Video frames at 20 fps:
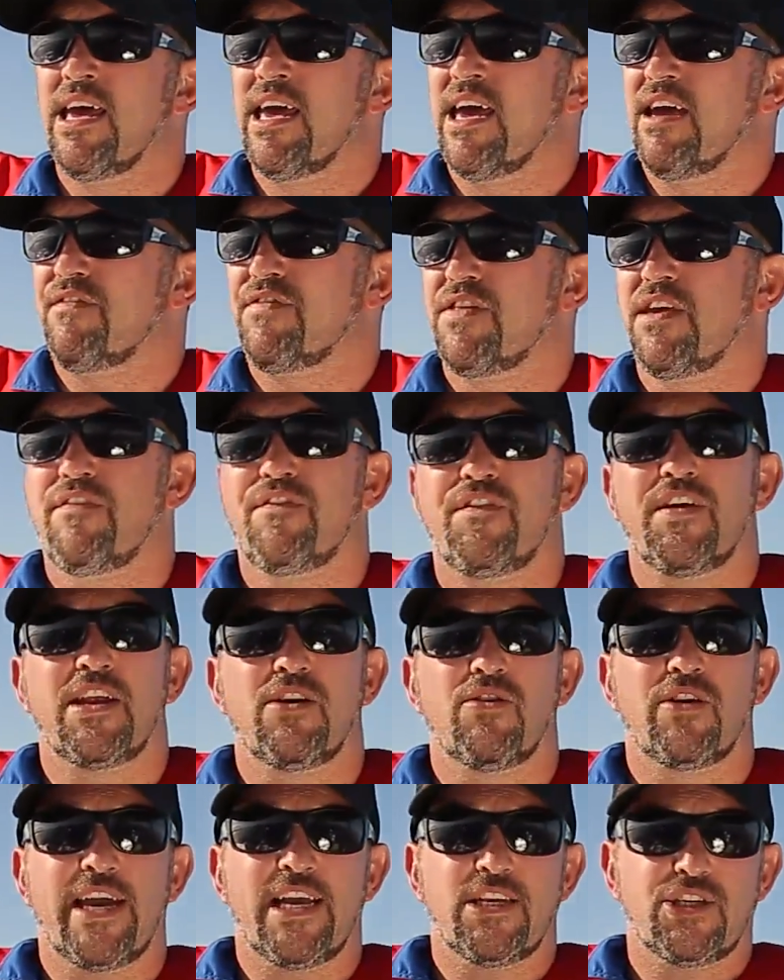If they're
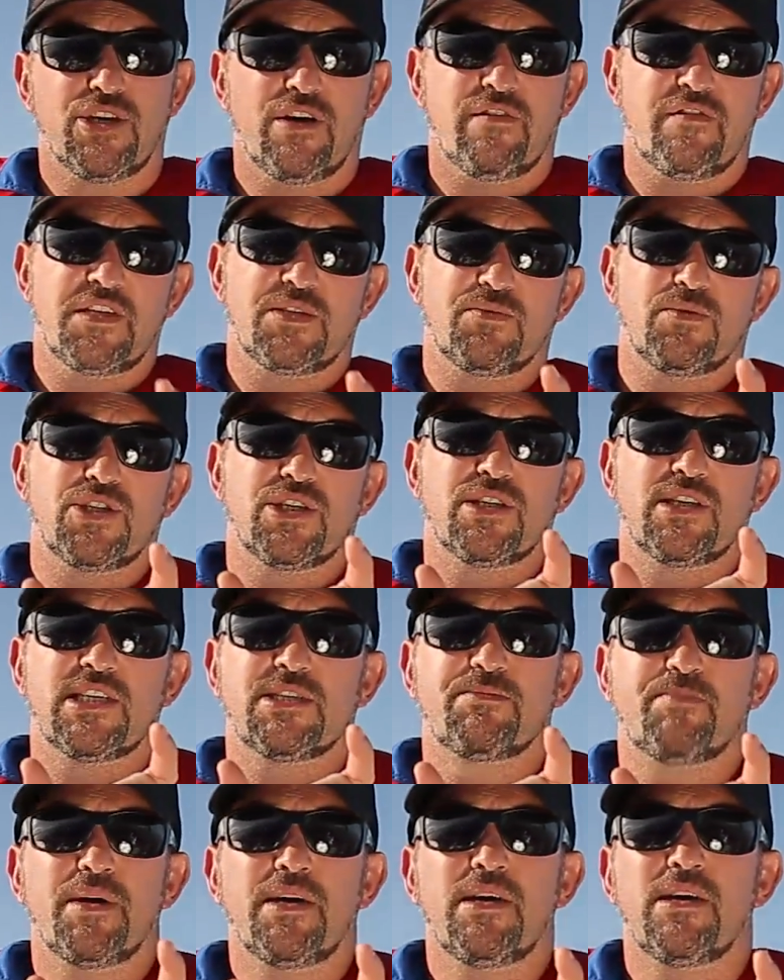feeding on anchovies, which are
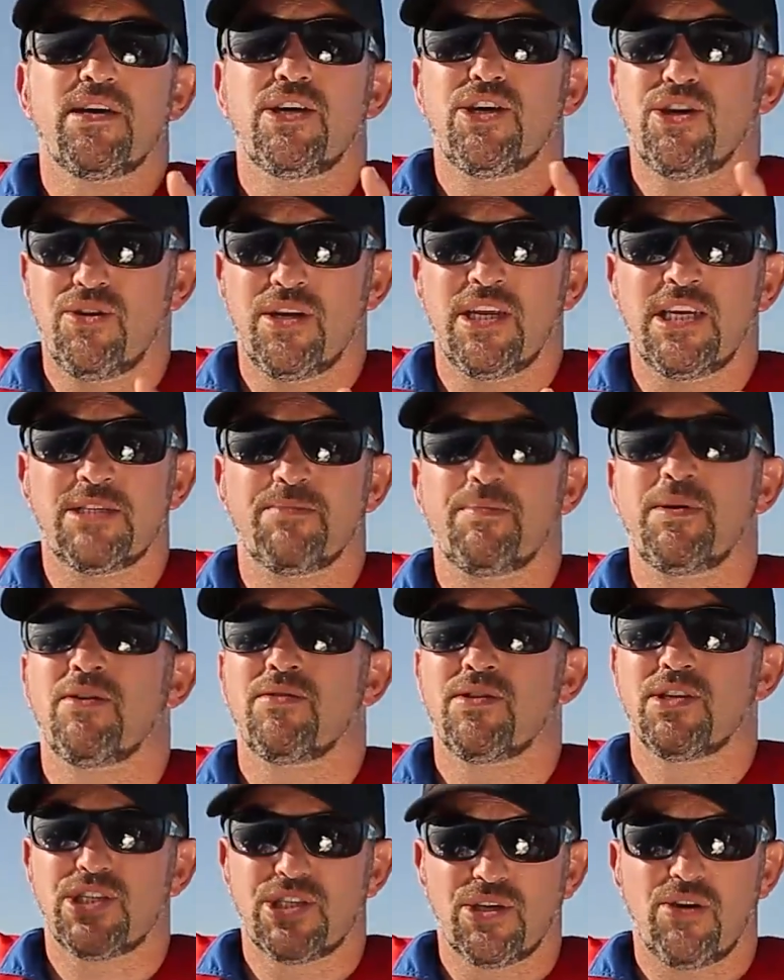this big, you need to be
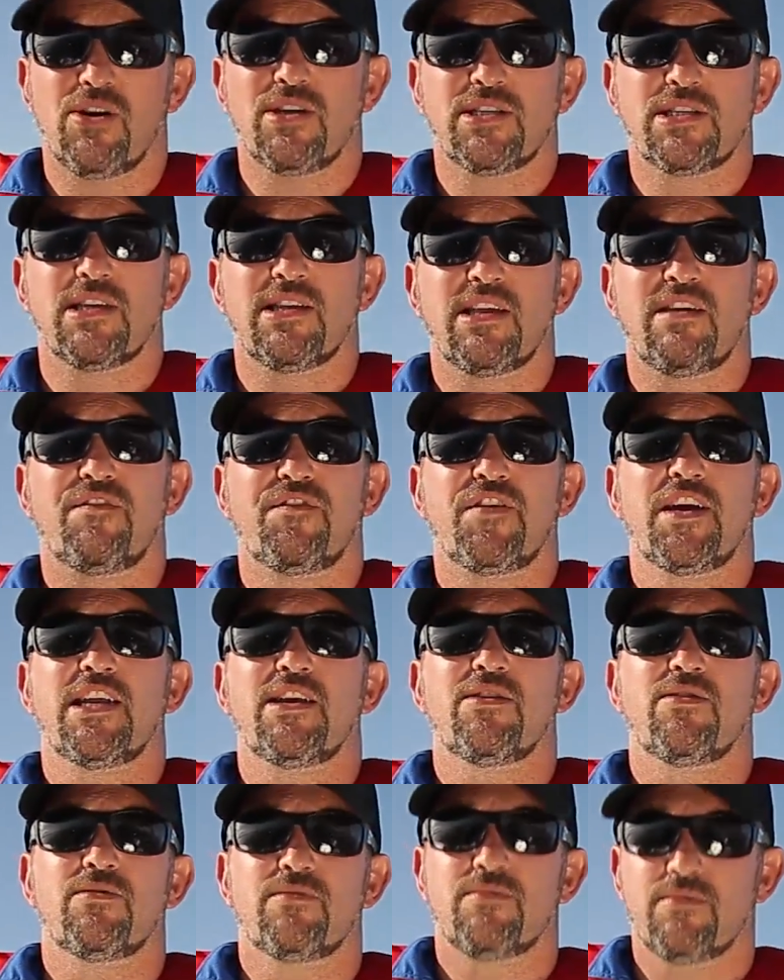on the size that they're
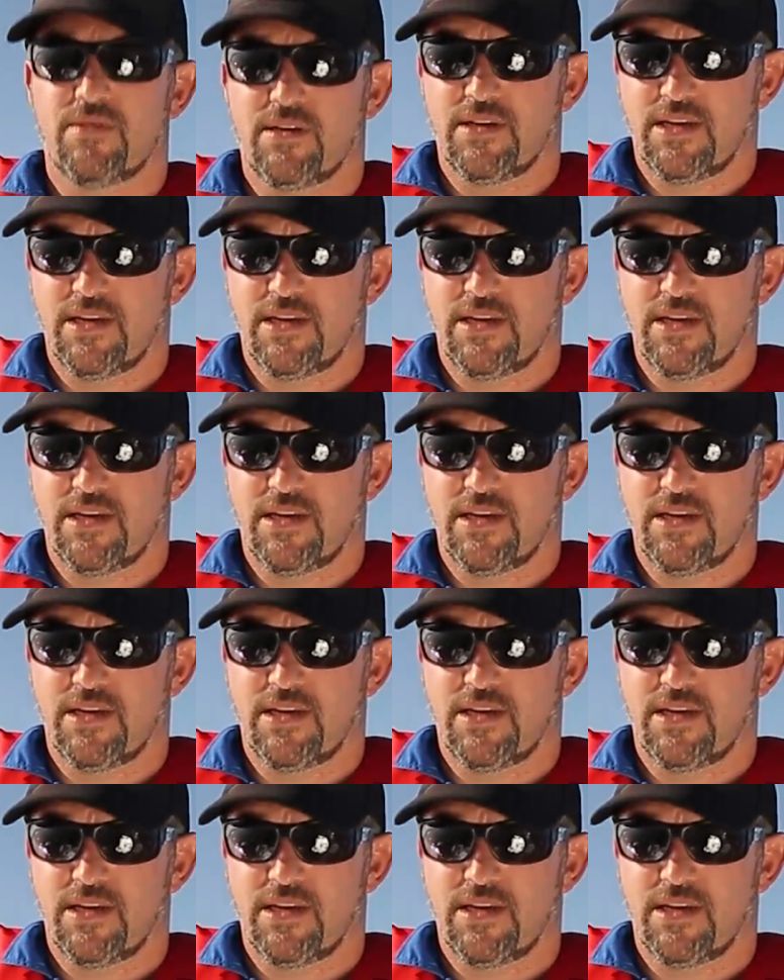feeding on.